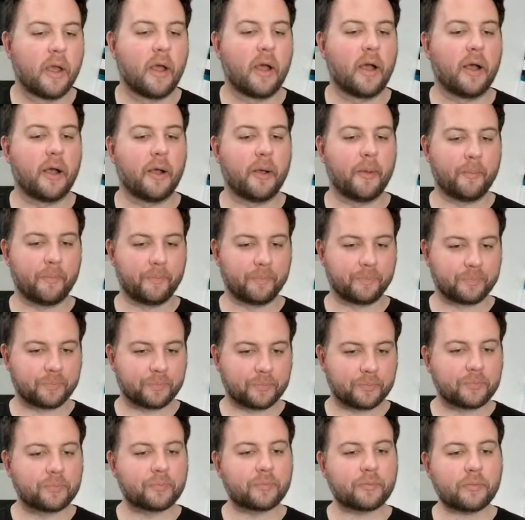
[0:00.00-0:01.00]
Um,
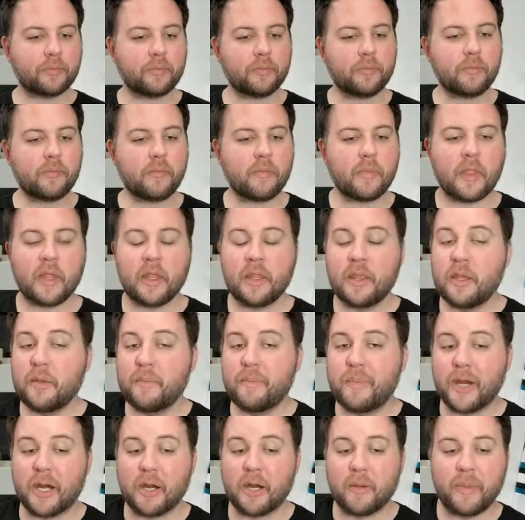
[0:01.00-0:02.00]

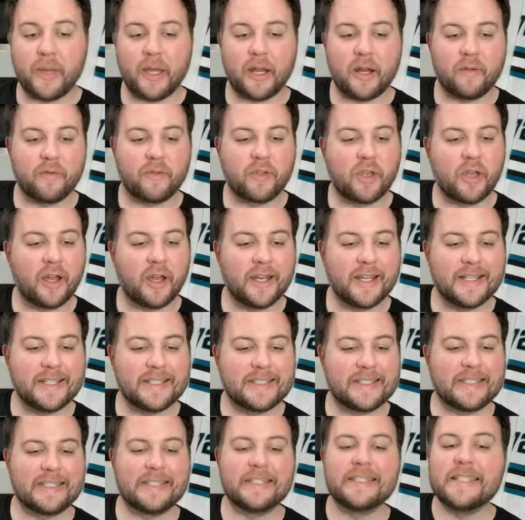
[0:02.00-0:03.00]
the Barabanov
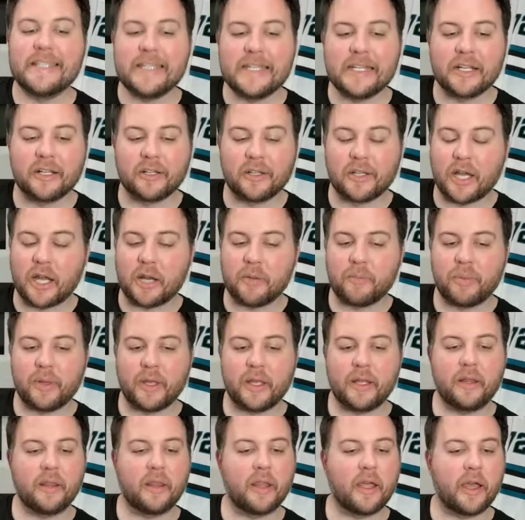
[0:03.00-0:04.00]
Zadina line
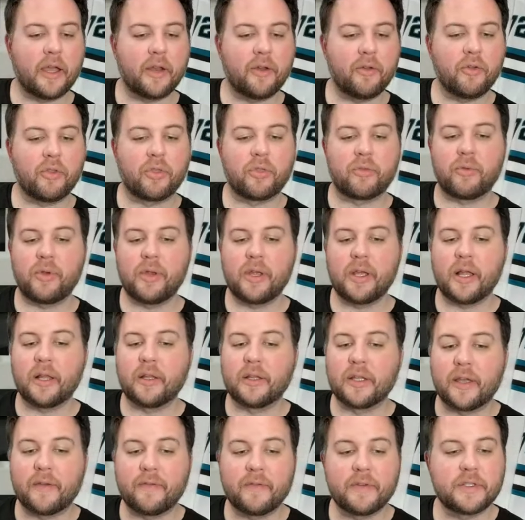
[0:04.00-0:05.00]
played 903,
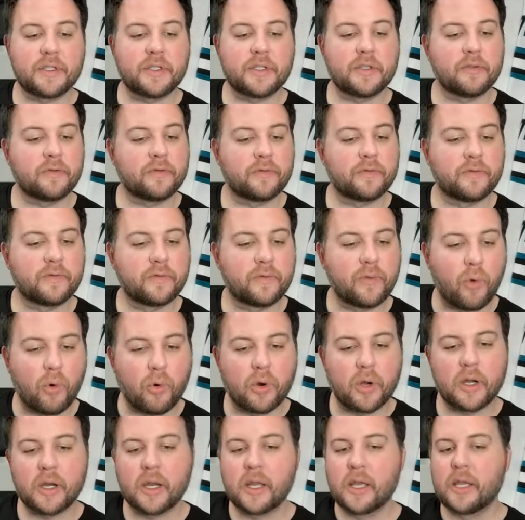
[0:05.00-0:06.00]
11 to
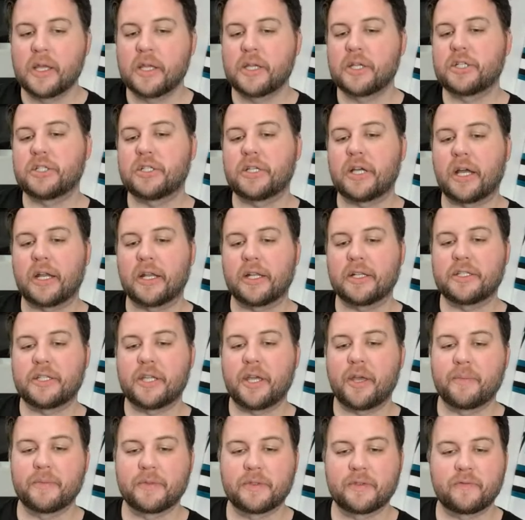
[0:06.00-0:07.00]
4 shot
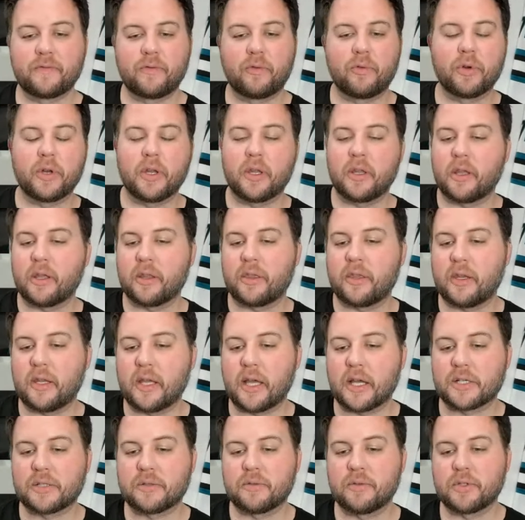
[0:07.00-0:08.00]
attempts, 4 to nothing
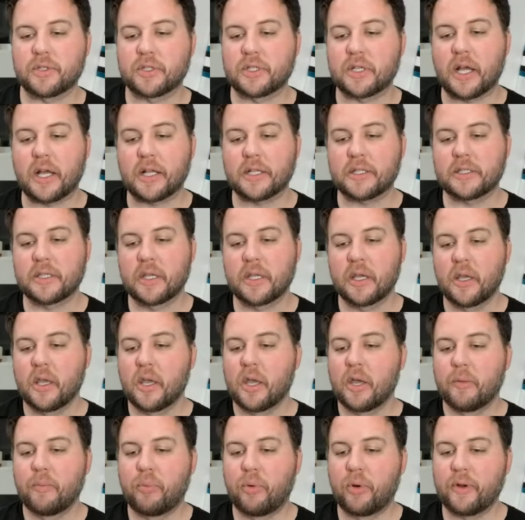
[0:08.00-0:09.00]
actual shots,
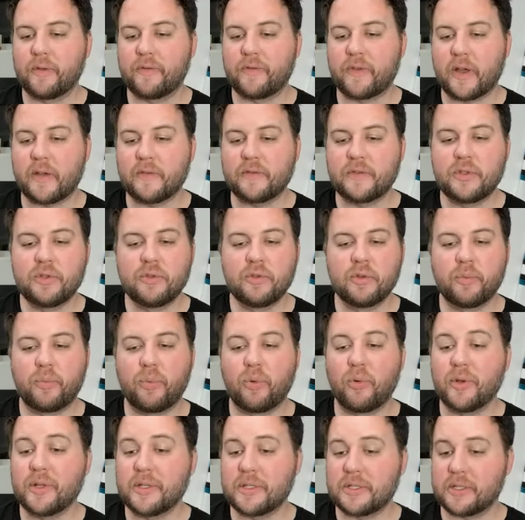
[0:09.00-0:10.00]
0.52 to
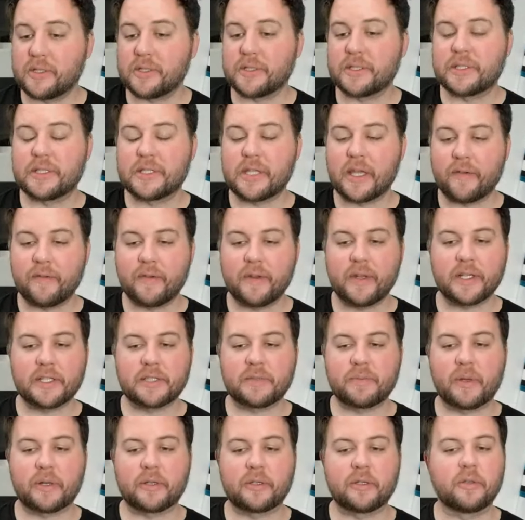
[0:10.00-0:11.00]
0.07
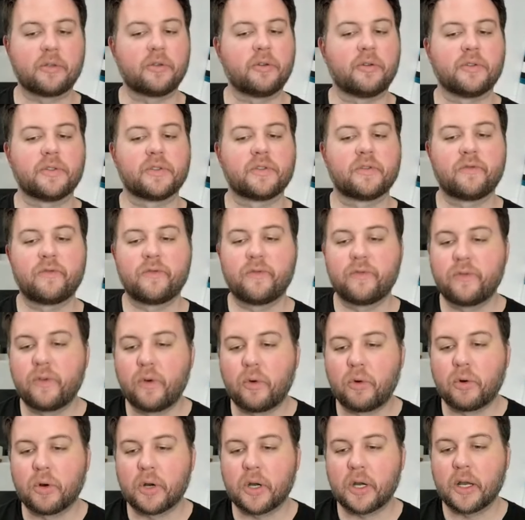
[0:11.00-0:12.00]
expected goals,
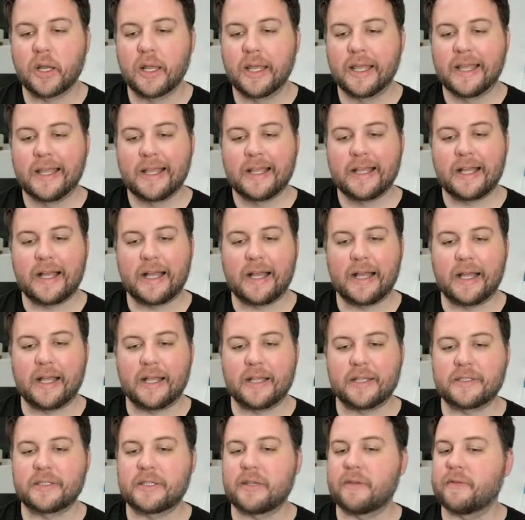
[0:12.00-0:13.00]
4,
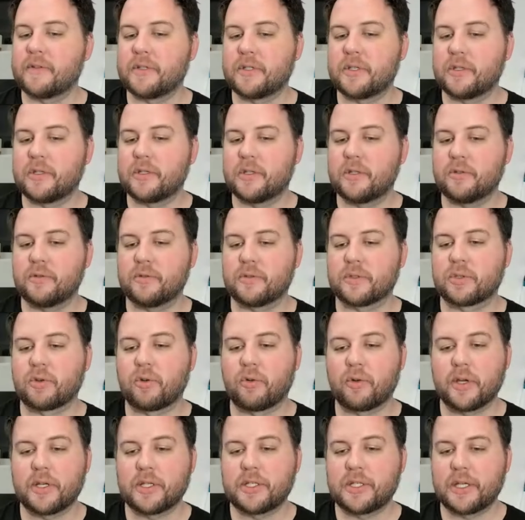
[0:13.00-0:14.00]
uh, 7 to 2
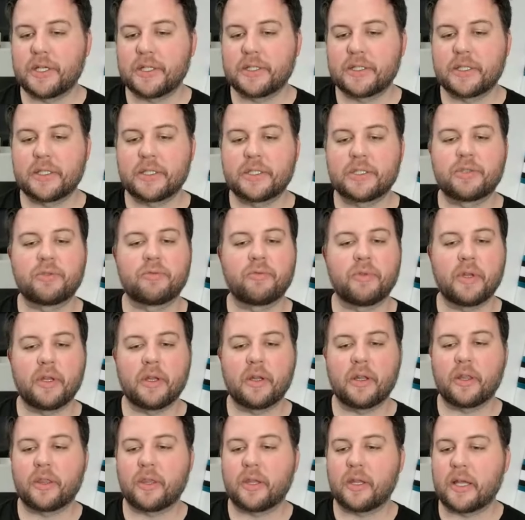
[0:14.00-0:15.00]
scoring chances, 3
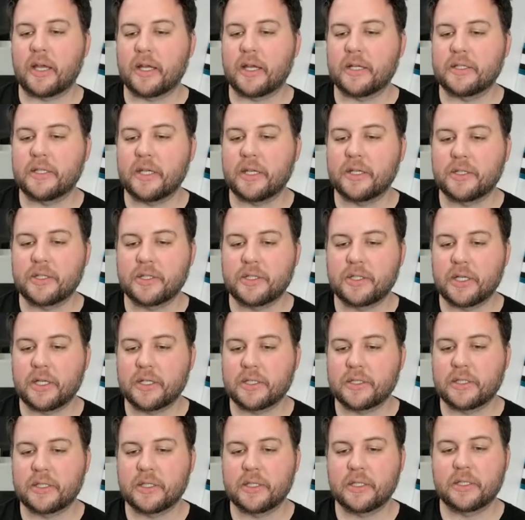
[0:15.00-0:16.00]
to nothing high danger
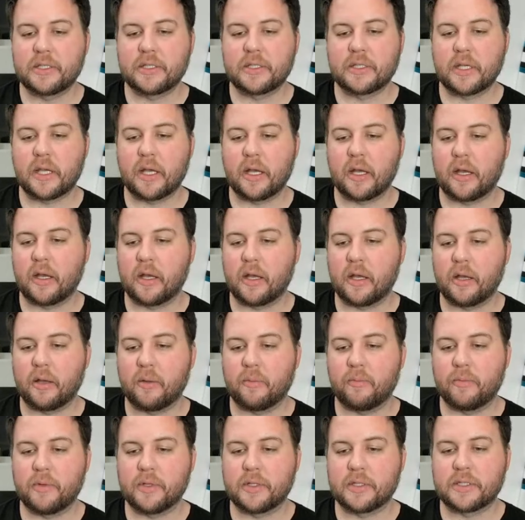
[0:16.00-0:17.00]
chances
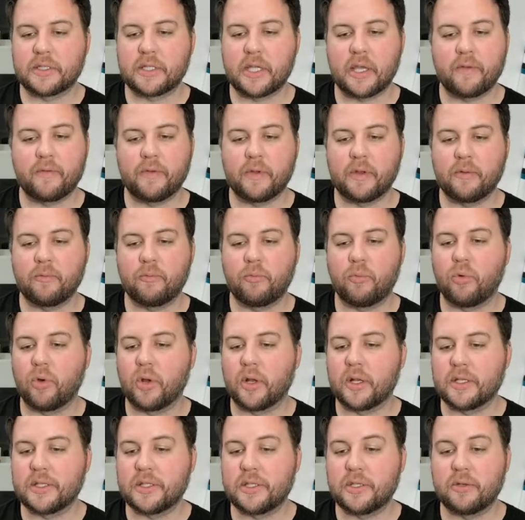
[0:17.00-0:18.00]
um, with 7
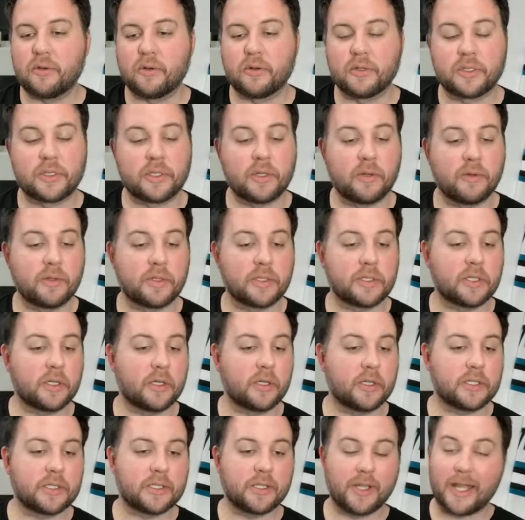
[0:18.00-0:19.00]
1 0 so,
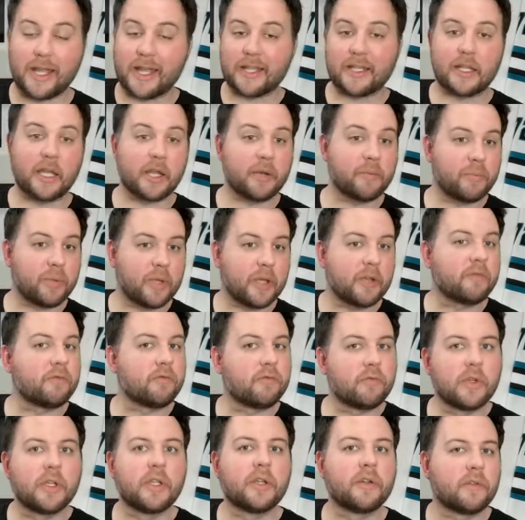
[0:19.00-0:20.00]
so that line played
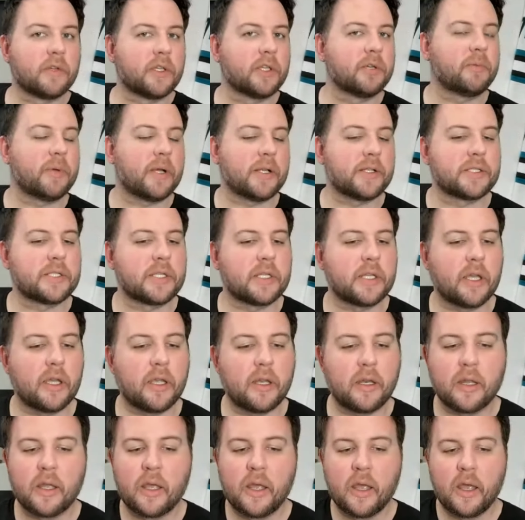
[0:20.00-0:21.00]
really, really well
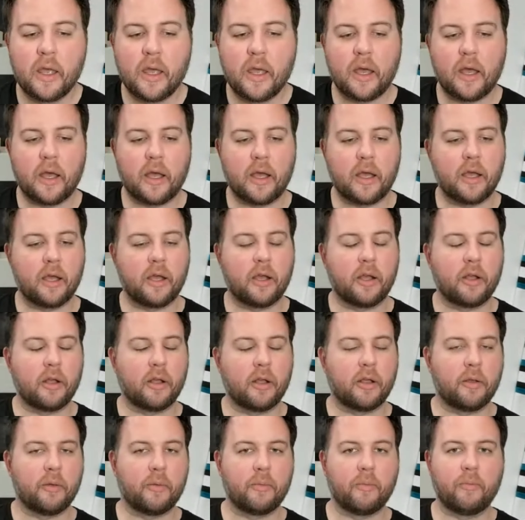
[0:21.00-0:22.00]
tonight
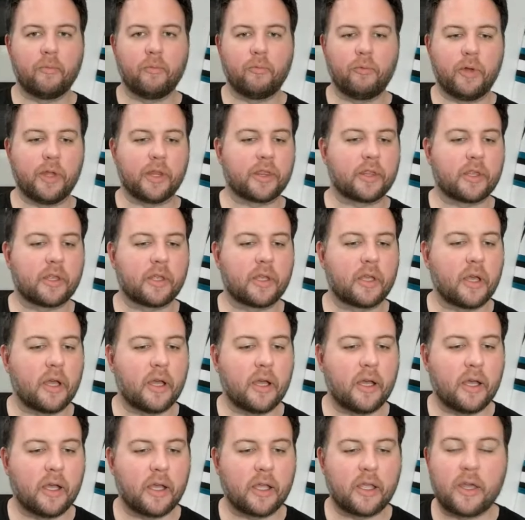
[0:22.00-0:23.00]
um, with
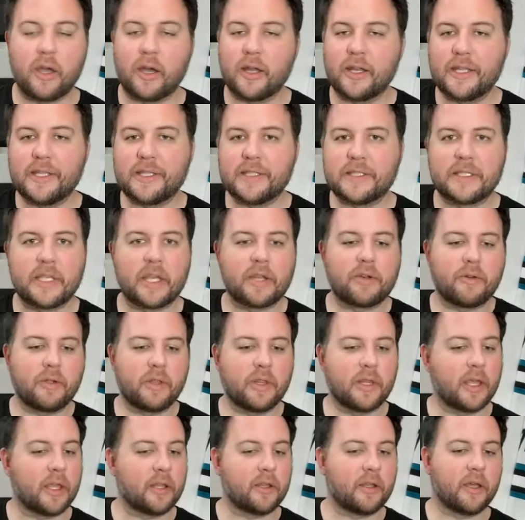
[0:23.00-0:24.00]
uh, Kunin
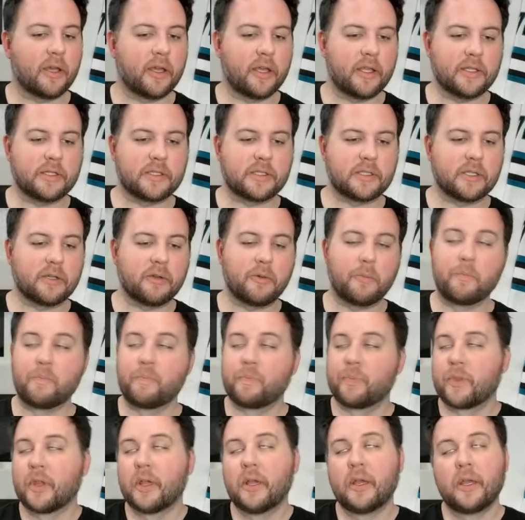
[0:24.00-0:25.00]
centering that line. So
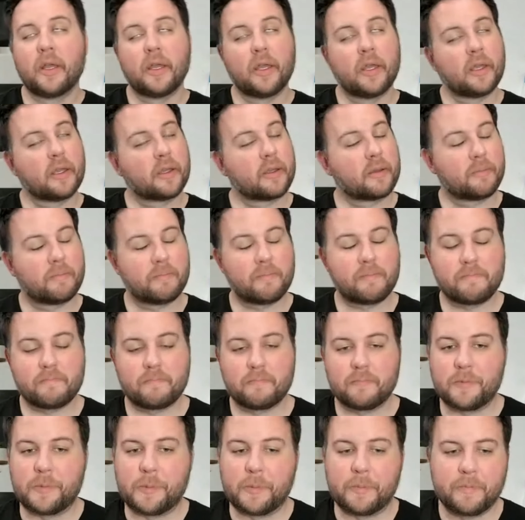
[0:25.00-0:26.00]

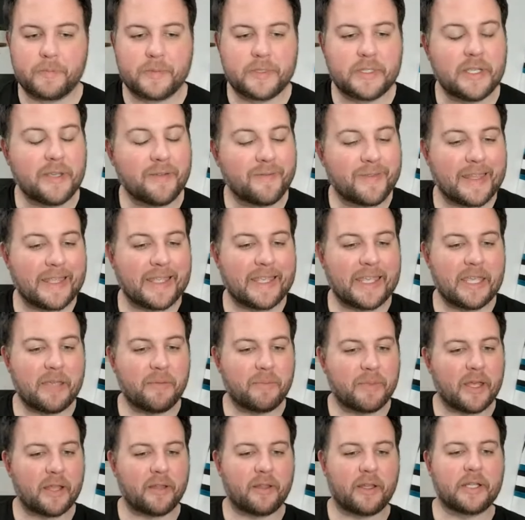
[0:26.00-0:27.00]
we'll see if they
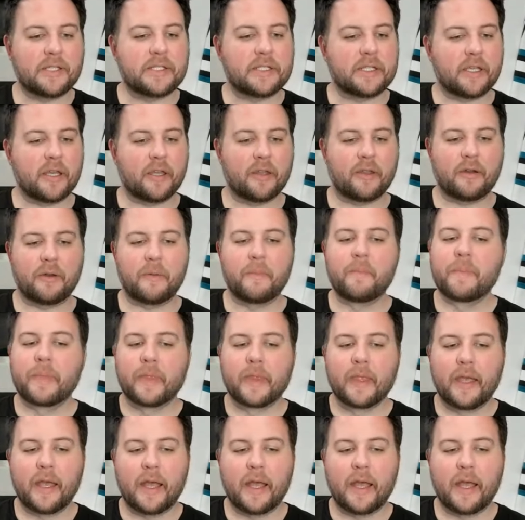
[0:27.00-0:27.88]
keep that line together.